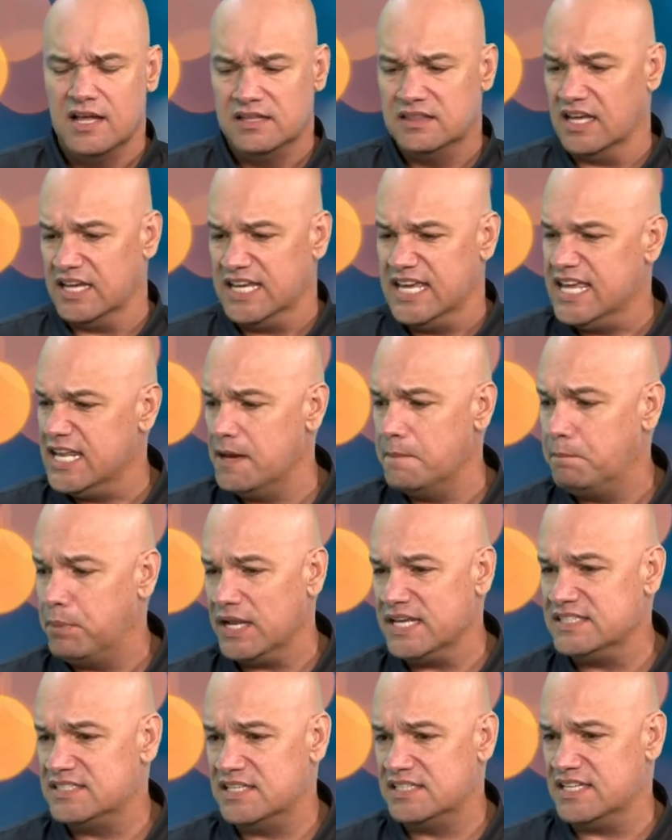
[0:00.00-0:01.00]
the hidden
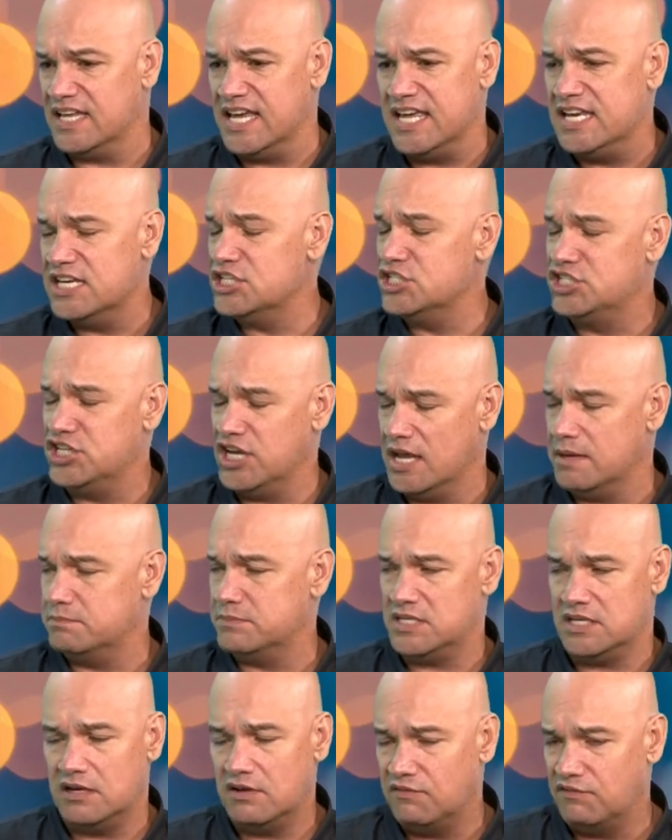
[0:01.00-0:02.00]
places, the hidden gems
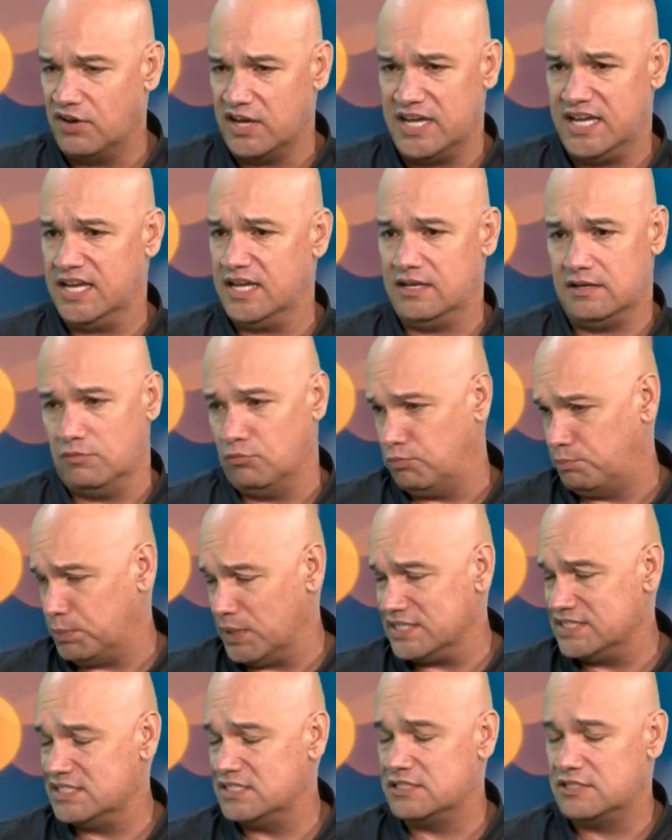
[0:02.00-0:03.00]
in Hawaii,
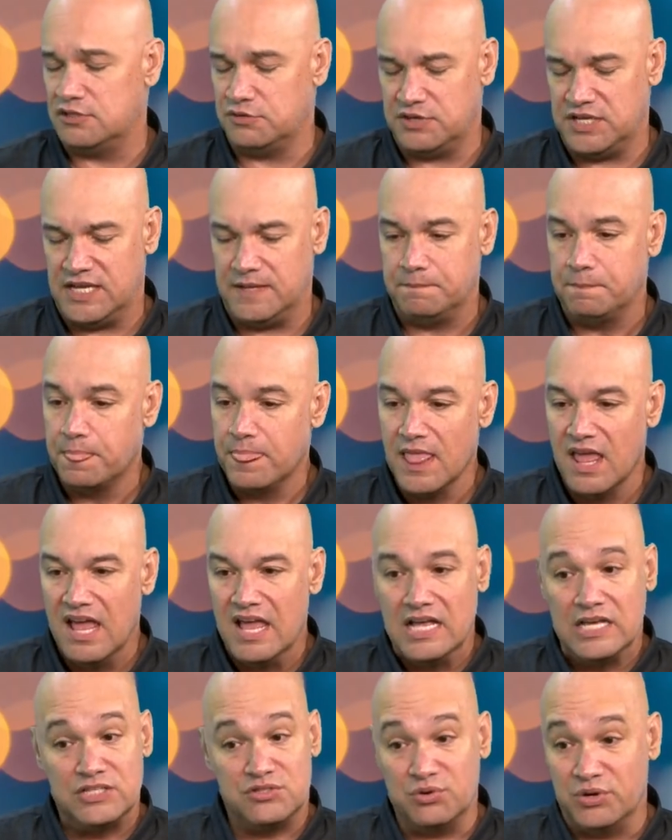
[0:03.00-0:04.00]
places to eat.
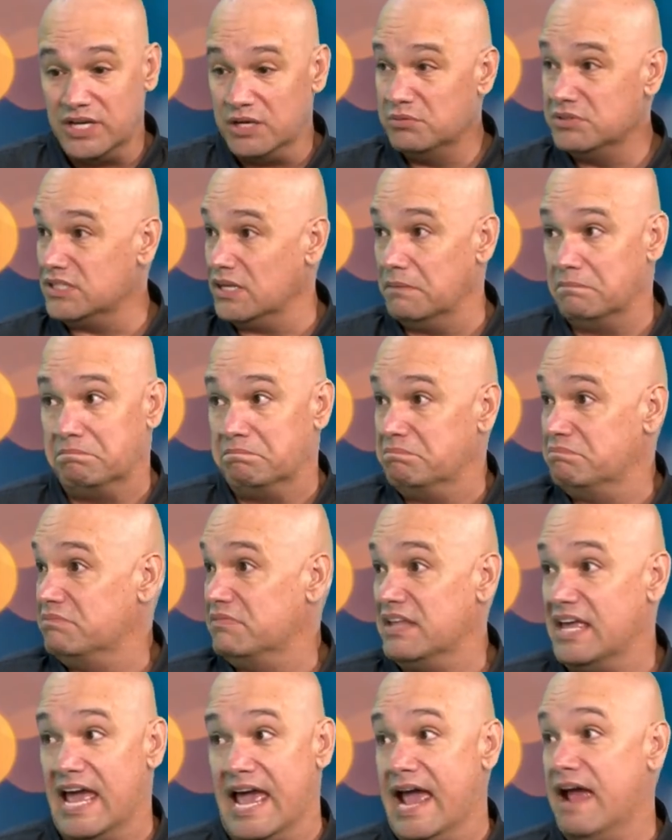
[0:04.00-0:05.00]
So it was a
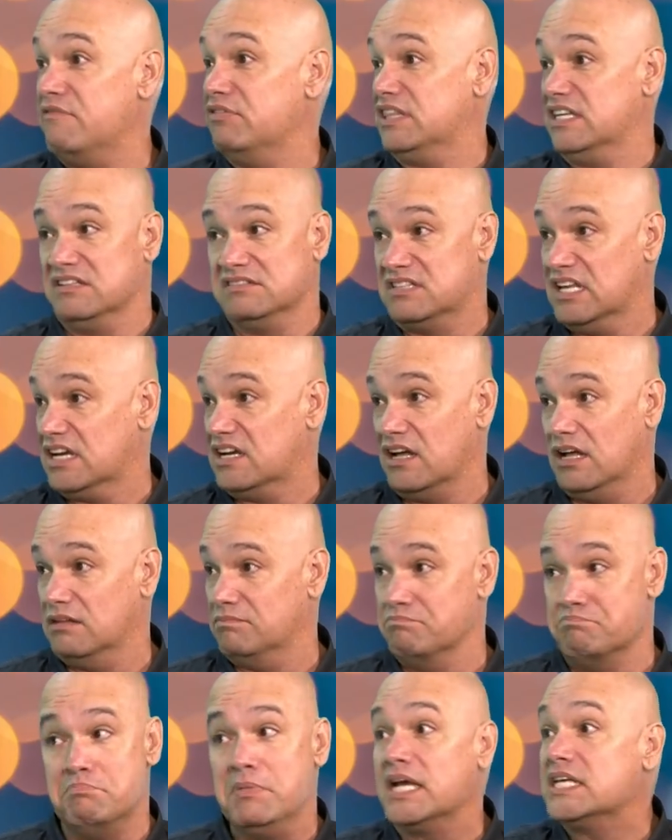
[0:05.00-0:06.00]
everything. It was like a
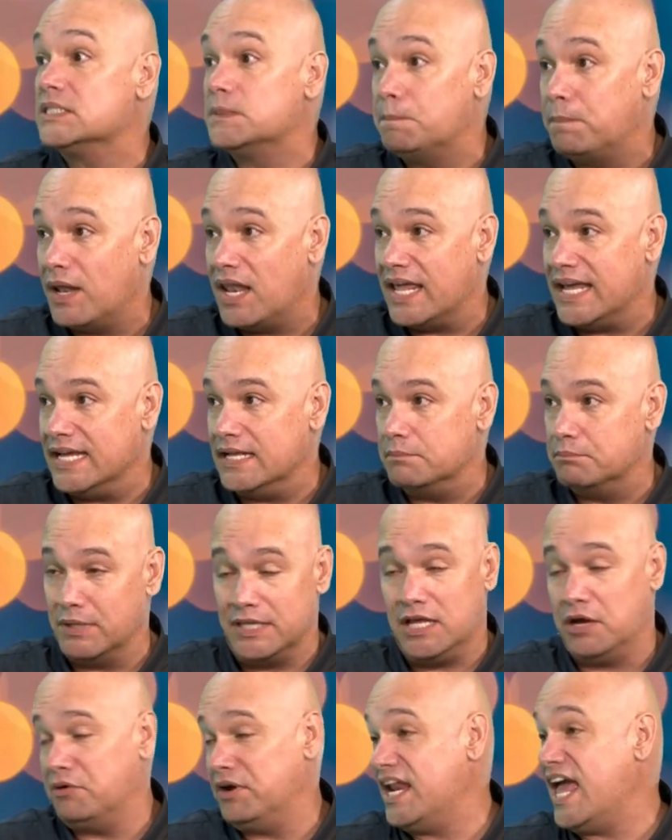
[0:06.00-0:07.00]
mixed plate, but
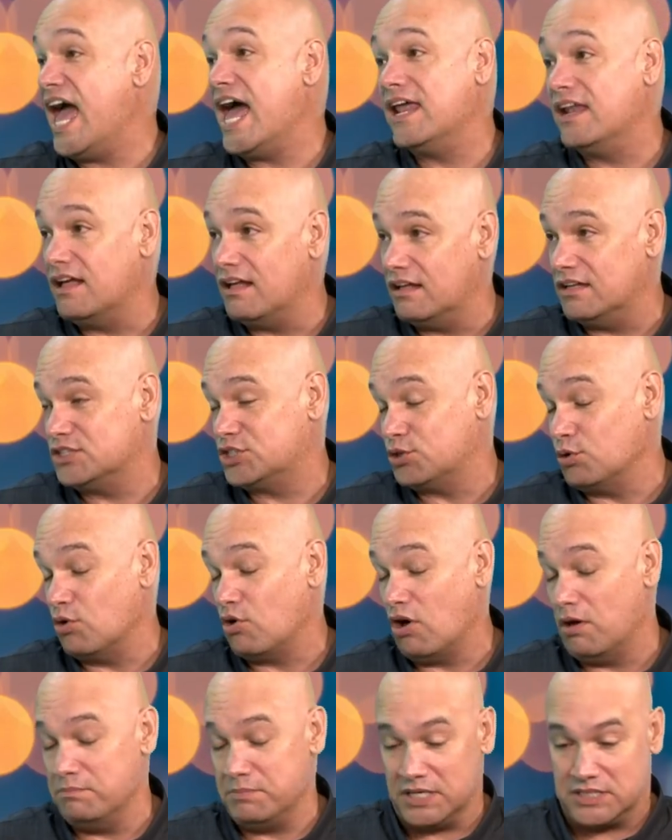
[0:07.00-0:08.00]
they already had a show
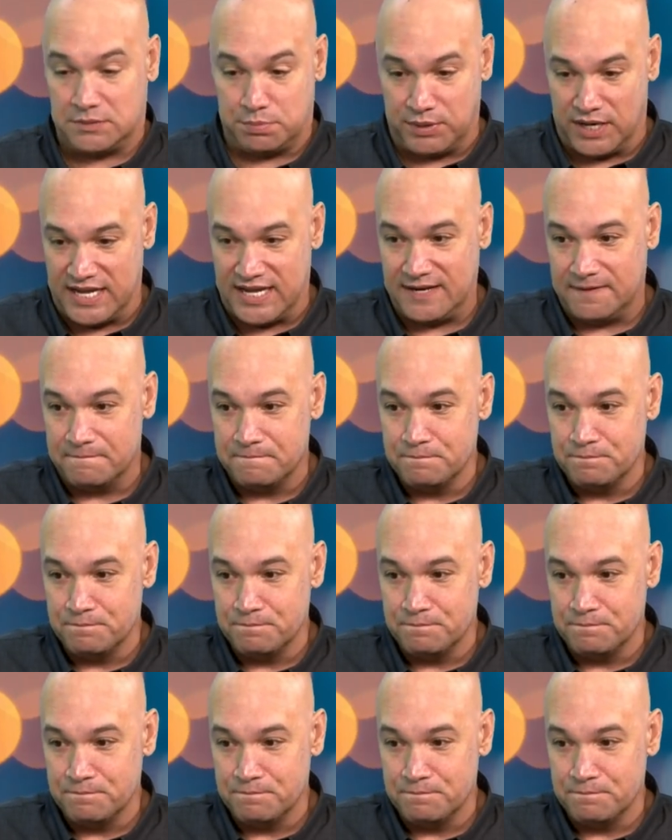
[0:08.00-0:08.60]
called Mixed Plate.